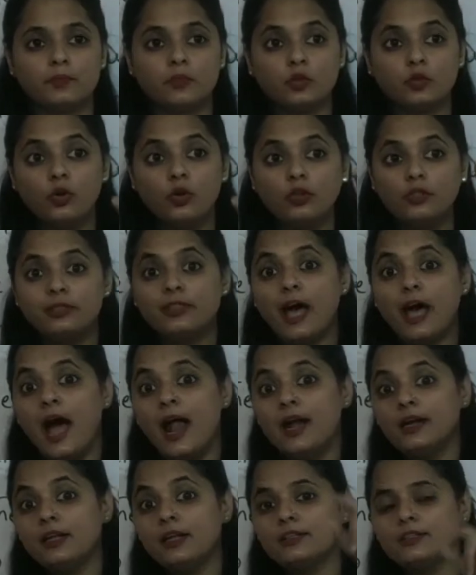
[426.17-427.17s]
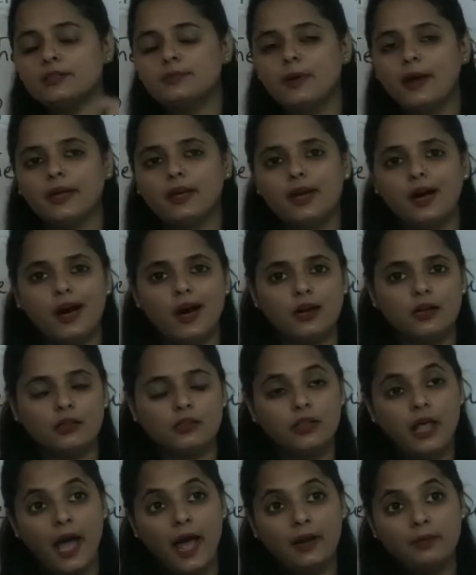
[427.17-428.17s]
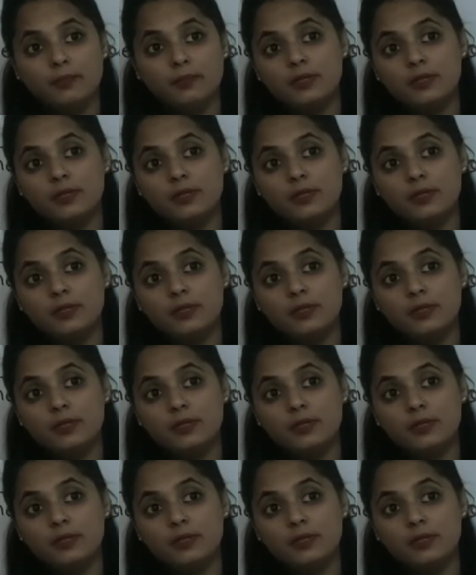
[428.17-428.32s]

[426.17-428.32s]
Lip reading: So that is my car. That